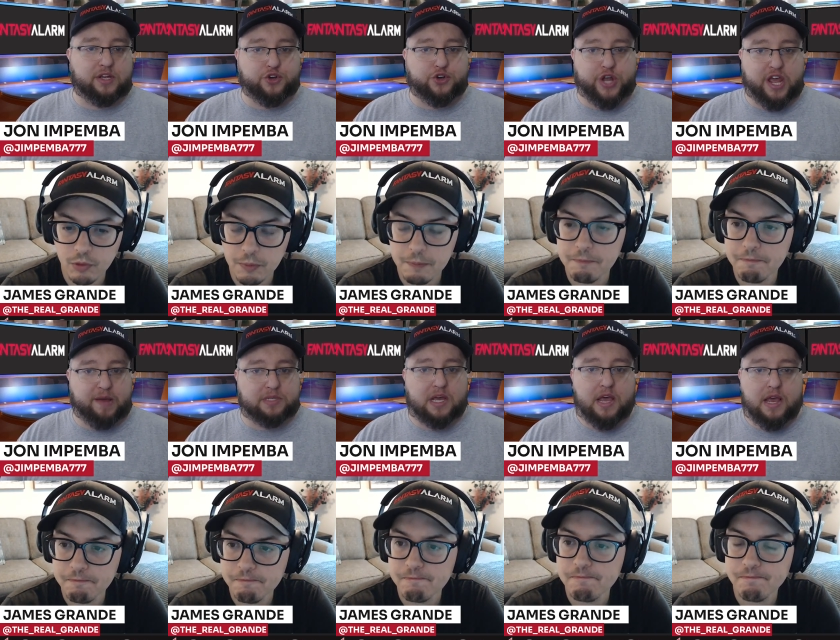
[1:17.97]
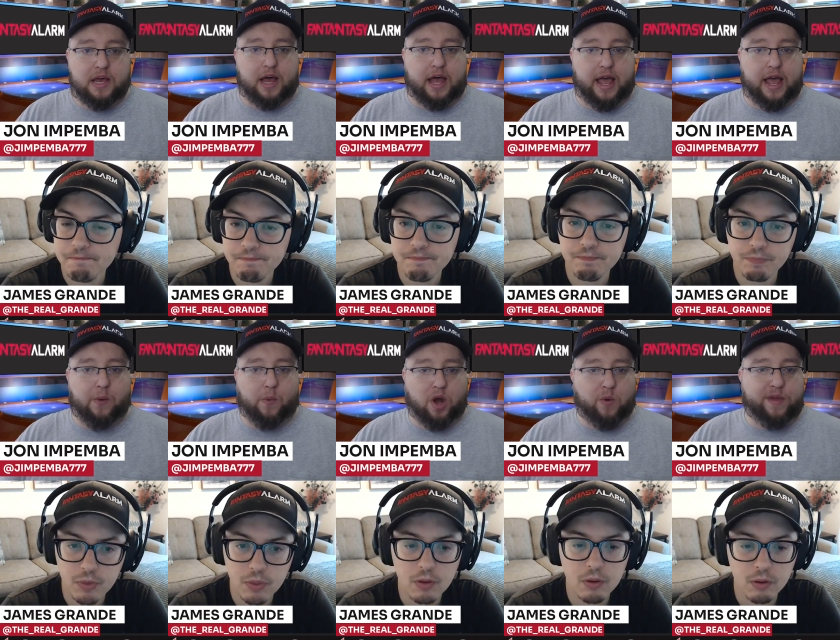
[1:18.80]
Speaker 1: James.
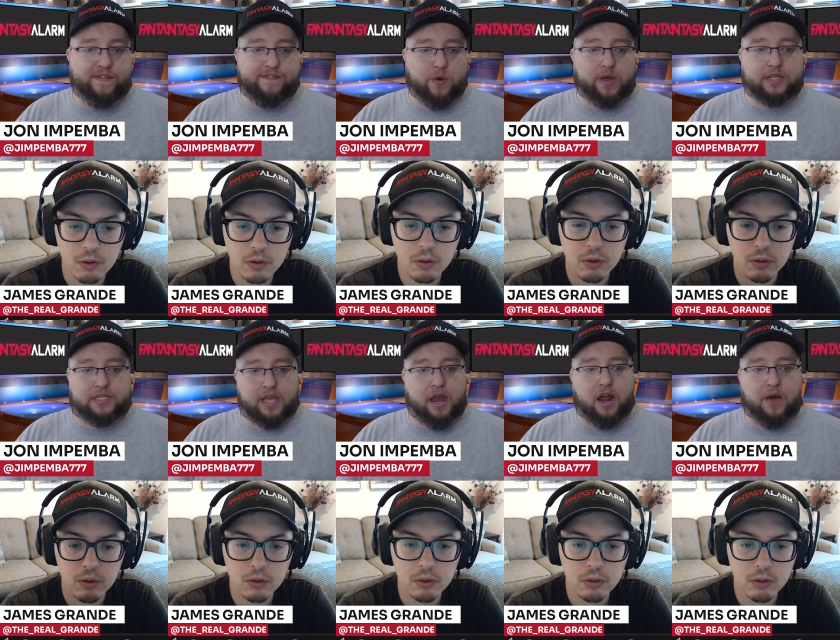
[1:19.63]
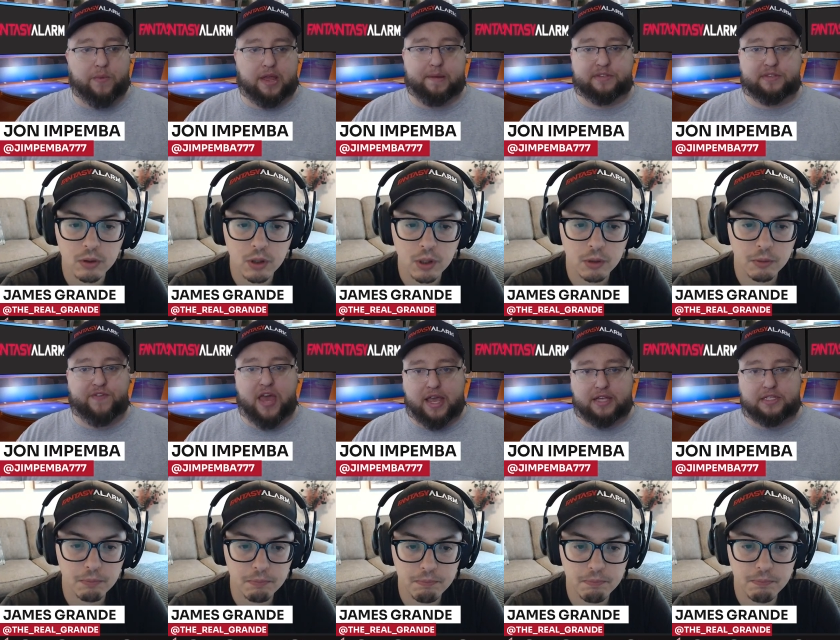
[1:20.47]
What are we focusing in on when it comes to
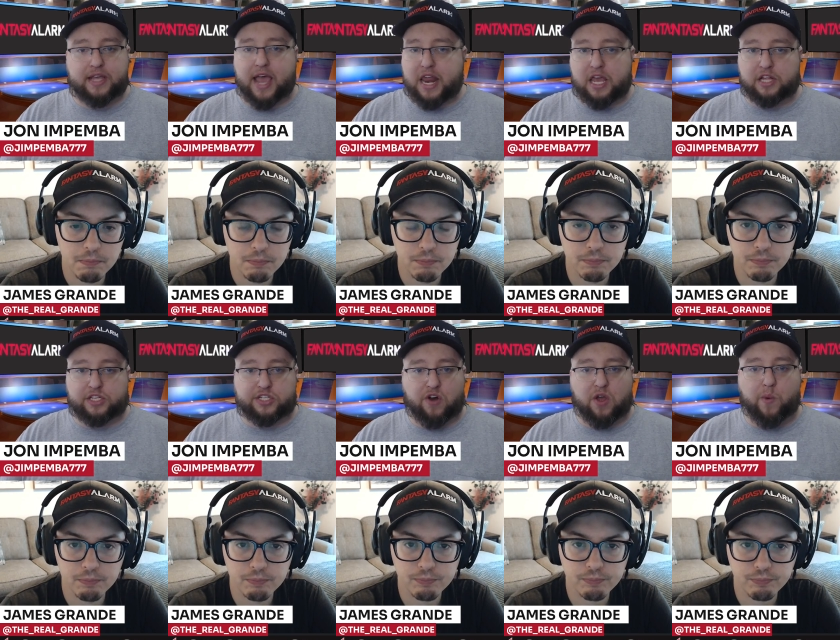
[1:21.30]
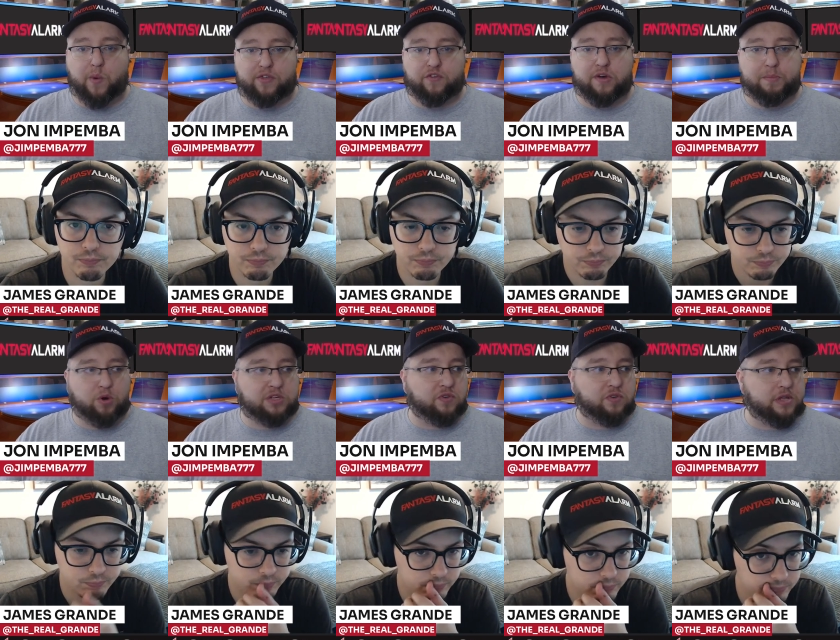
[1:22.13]
Vegas? Any concerning weather reports
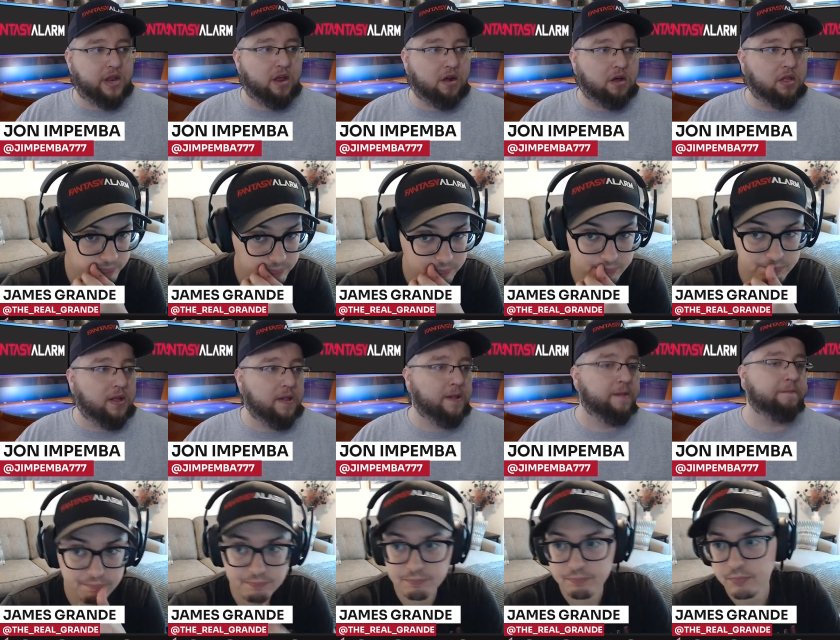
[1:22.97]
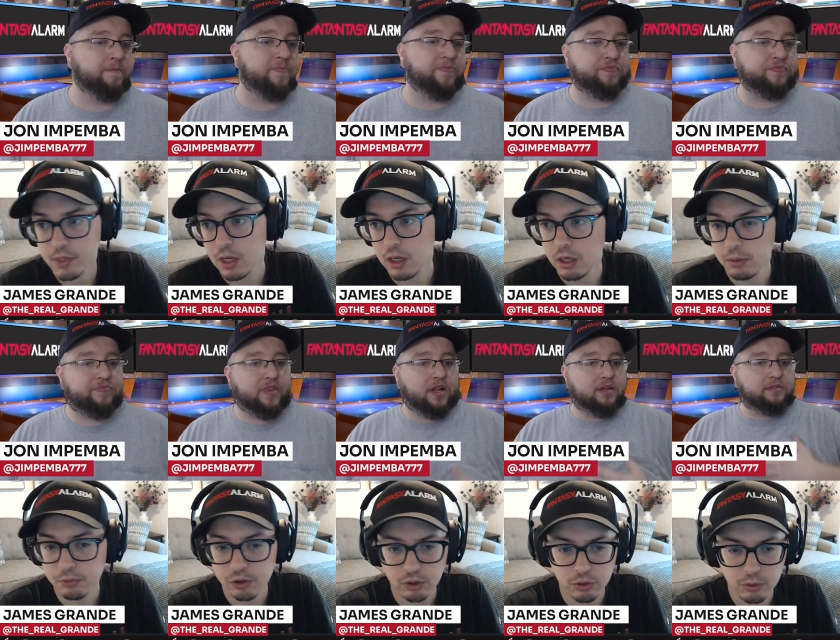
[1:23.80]
for today at all?
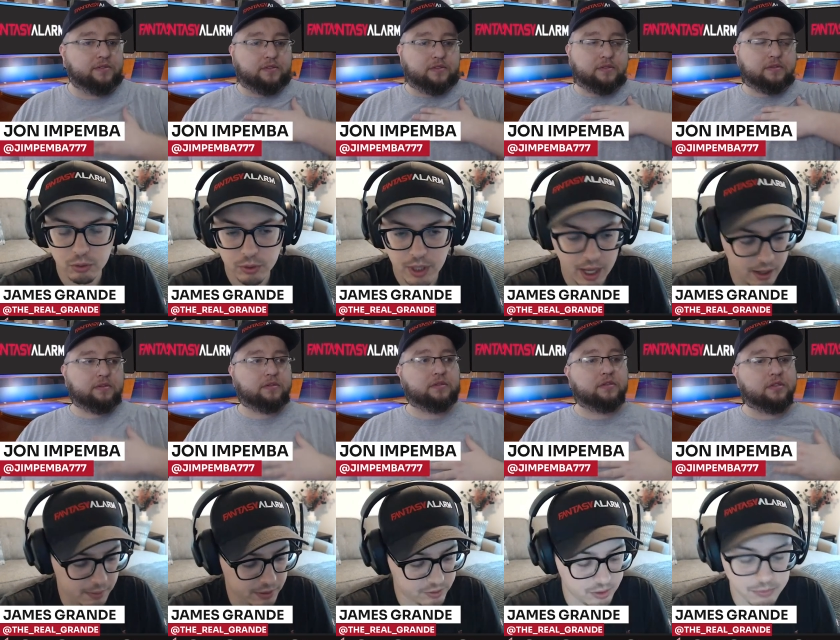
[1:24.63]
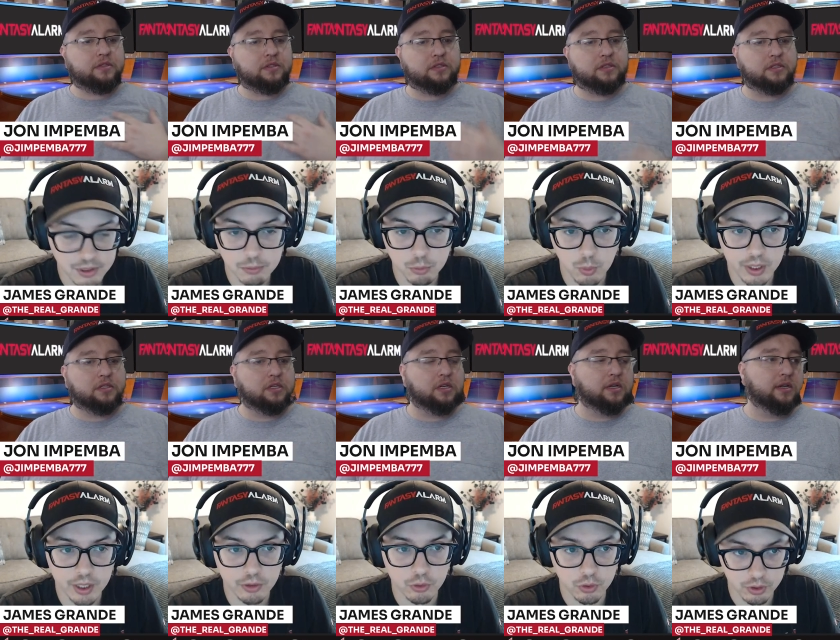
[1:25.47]
Speaker 2: Some teams
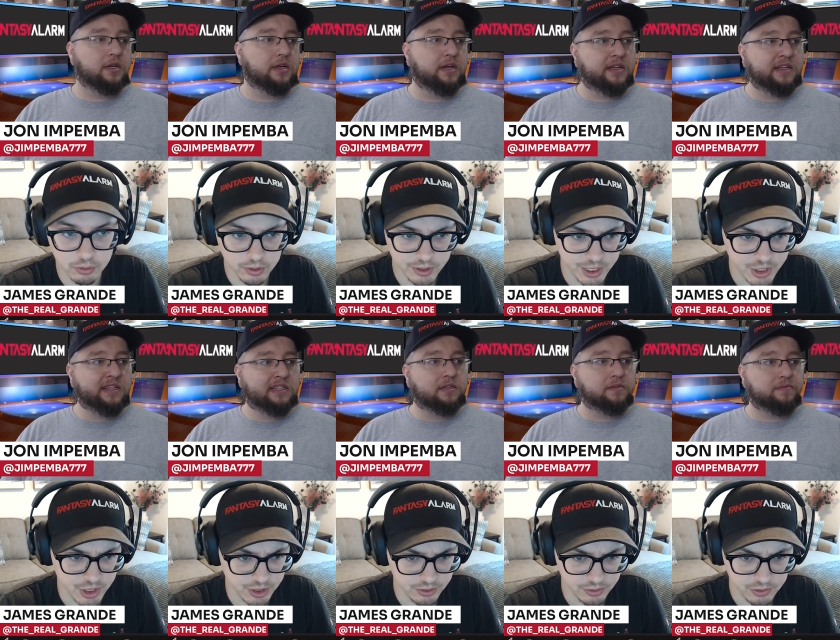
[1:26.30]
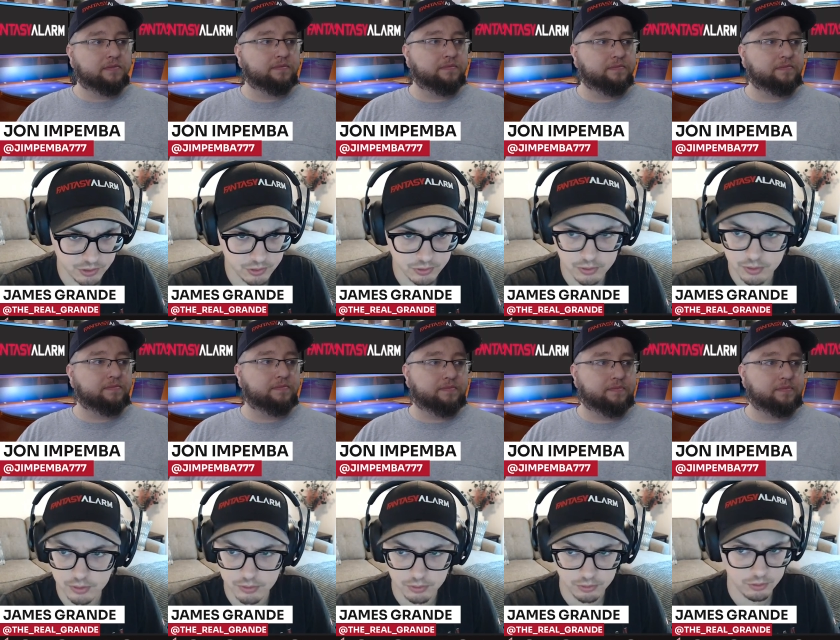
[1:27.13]
working through their rotations.
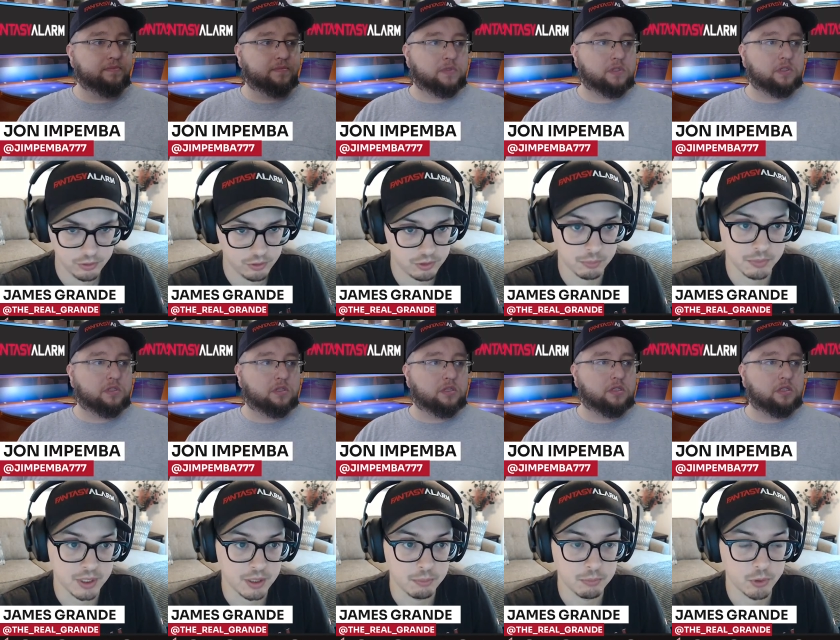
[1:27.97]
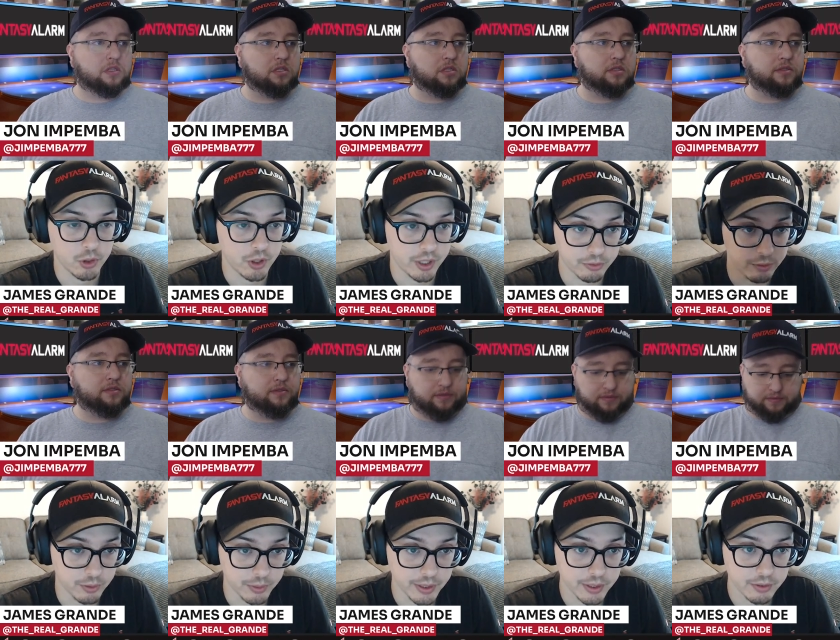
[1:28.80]
Some teams already
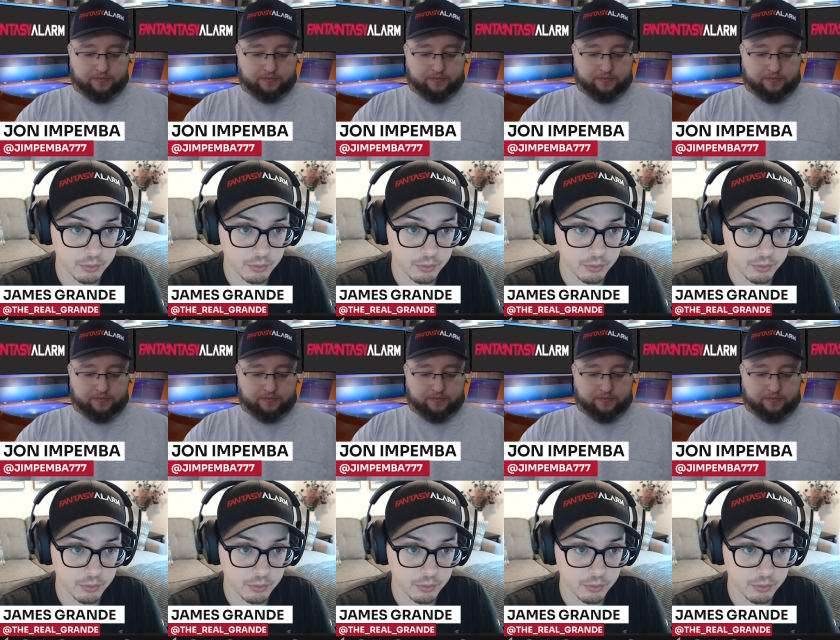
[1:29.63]
through it,